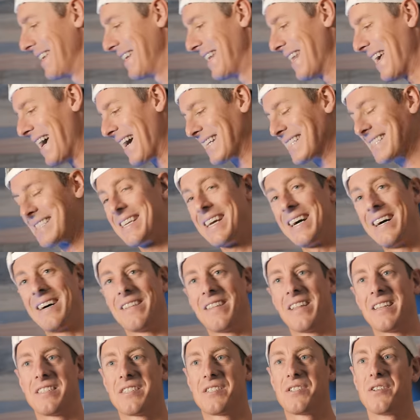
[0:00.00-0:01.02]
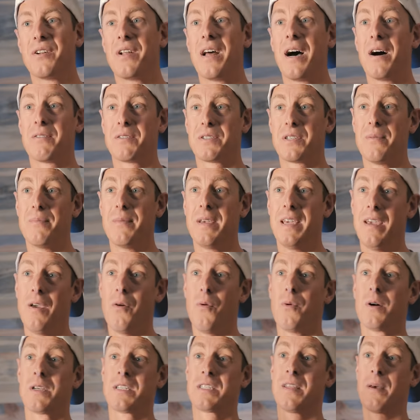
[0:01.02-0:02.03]
The next gun that stood out to me
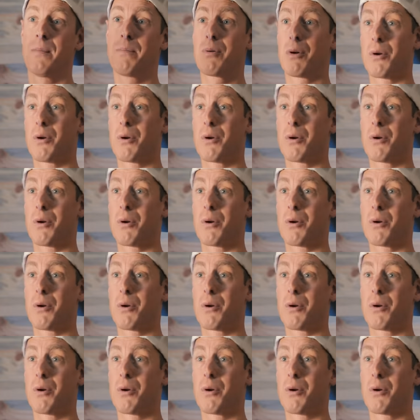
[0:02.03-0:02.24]
was the